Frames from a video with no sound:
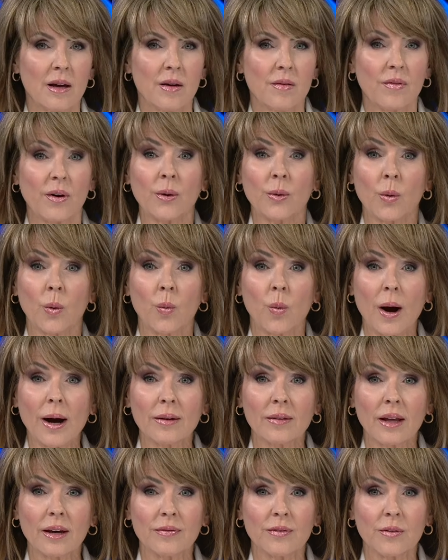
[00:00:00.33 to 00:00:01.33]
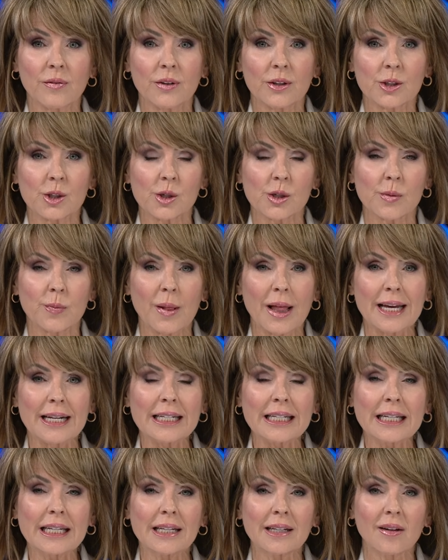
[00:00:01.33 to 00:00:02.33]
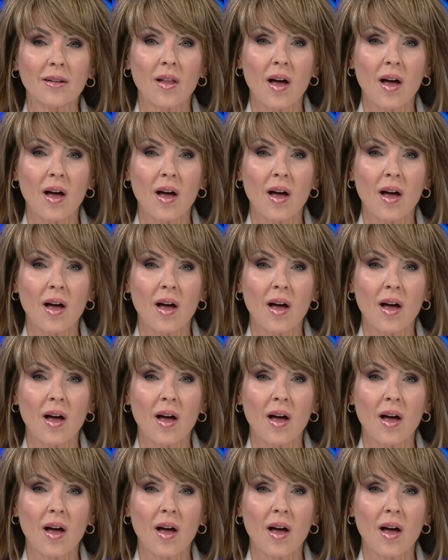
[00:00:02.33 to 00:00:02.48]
Federal wildlife officials plan to kill